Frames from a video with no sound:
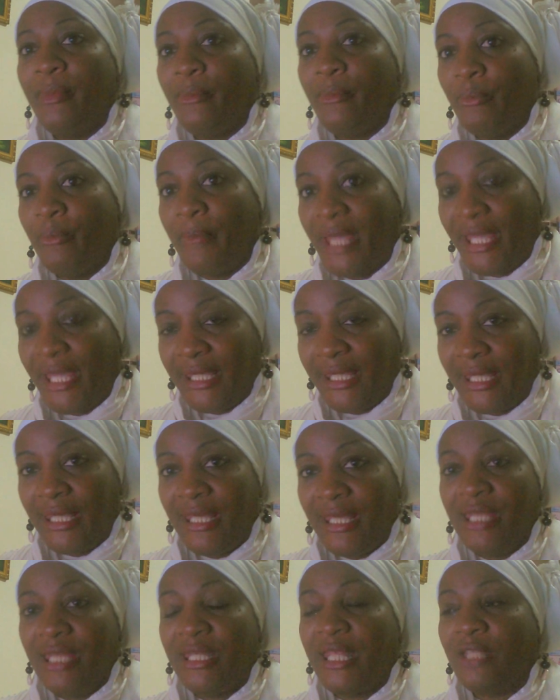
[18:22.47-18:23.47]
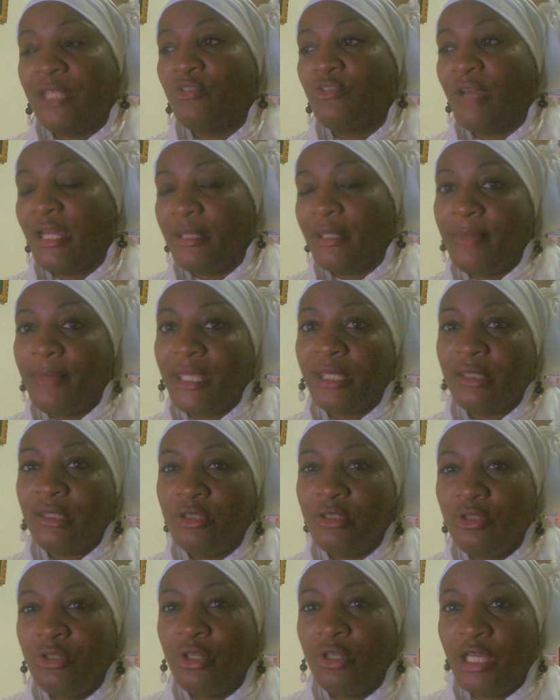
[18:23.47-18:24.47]
make it, and they trying to make,
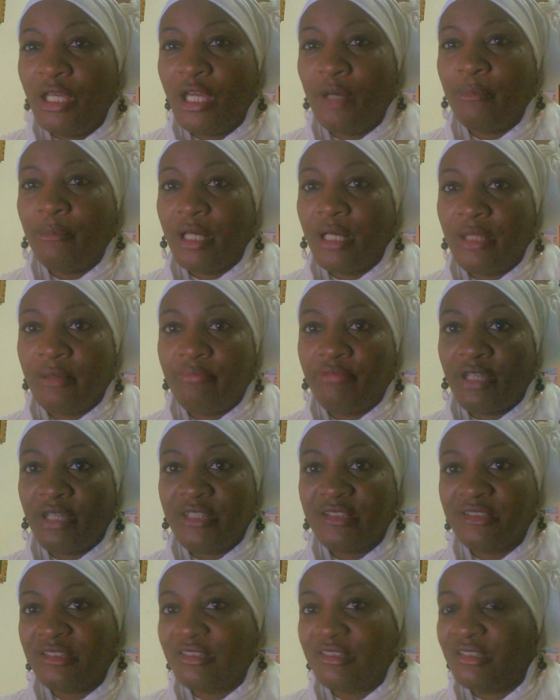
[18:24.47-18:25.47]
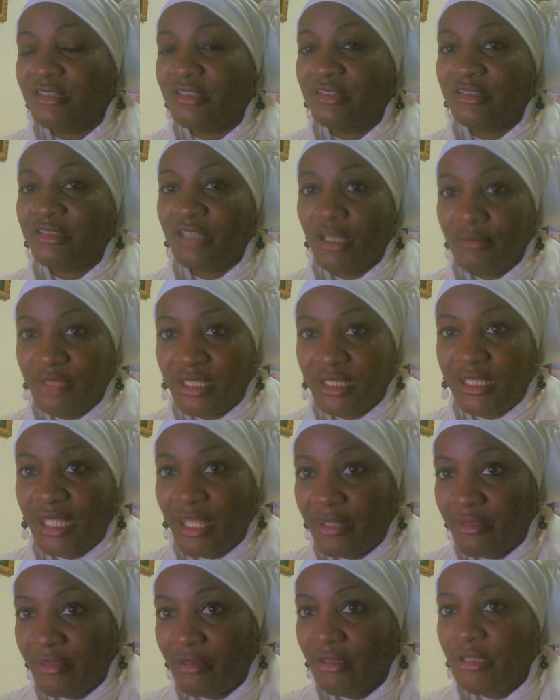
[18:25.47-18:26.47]
help other brothers and sisters come
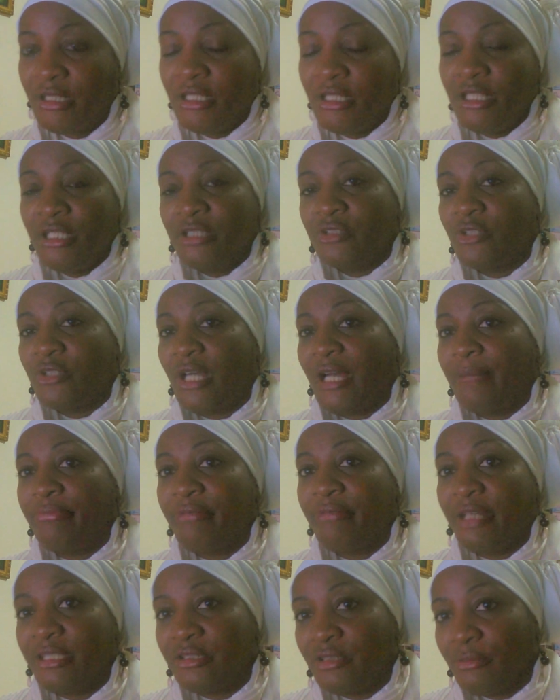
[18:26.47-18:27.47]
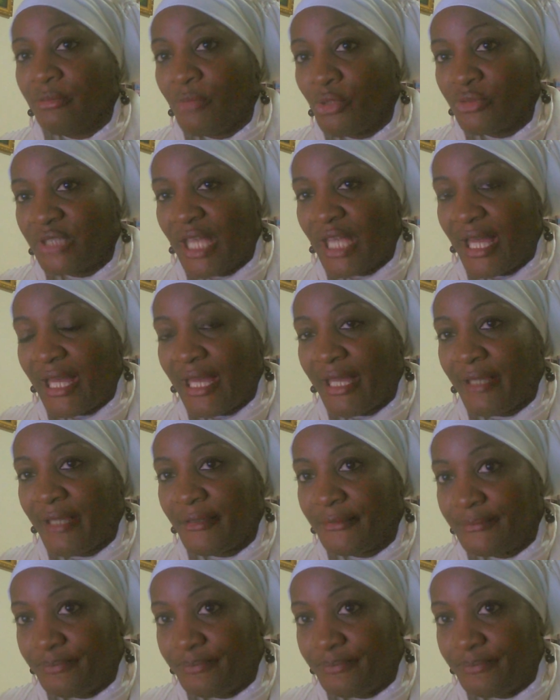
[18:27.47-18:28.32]
together. So I praise the Most High